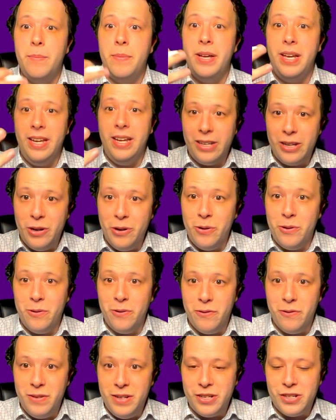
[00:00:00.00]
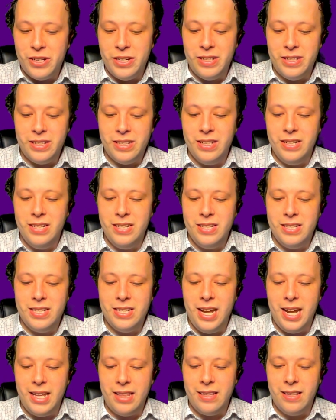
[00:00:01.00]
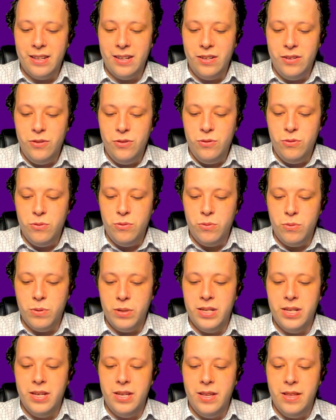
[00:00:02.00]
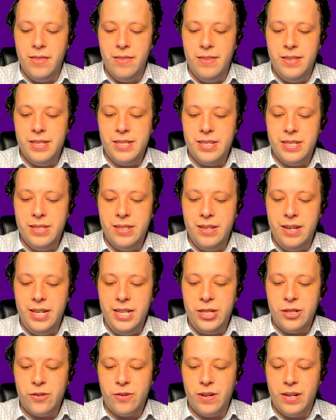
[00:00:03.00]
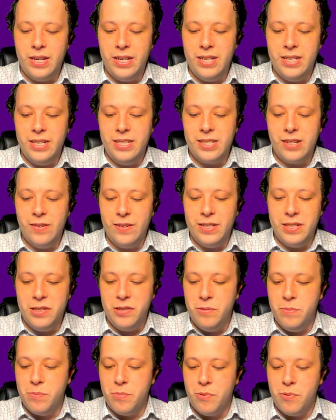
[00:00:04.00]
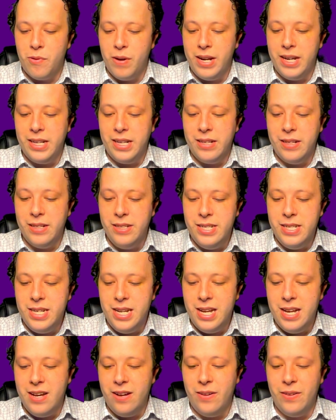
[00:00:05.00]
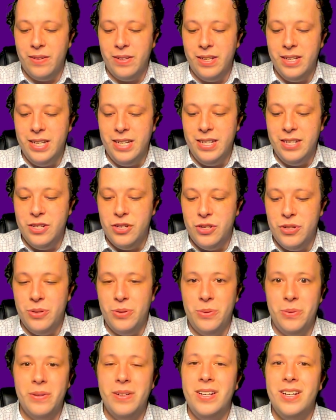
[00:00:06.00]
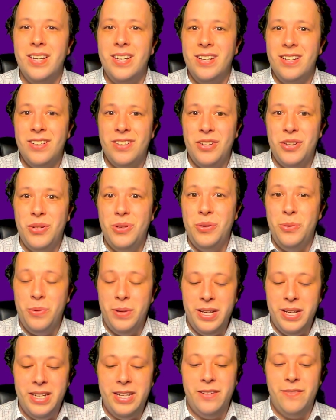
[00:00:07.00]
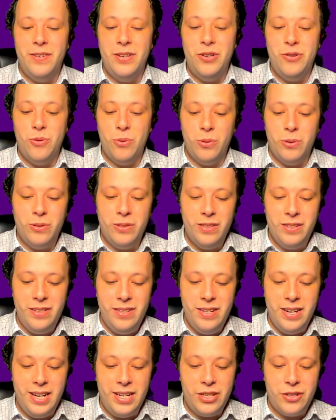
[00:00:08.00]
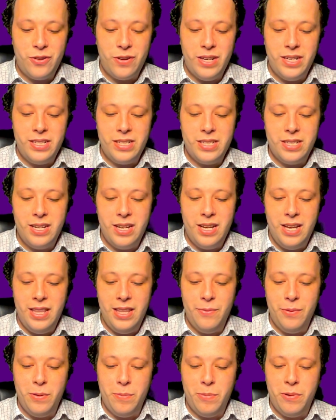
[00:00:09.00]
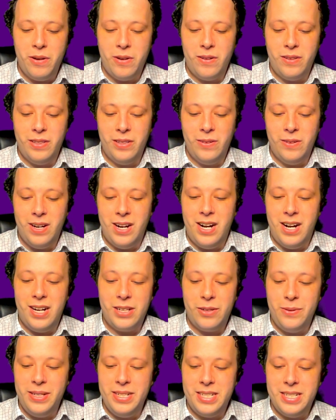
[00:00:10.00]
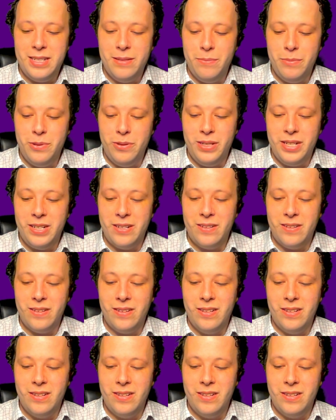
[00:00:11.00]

a coefficient, saying that, ooh, this nitrate is going to break down into two individual nitrates. And then we'll put our little aqueous symbol here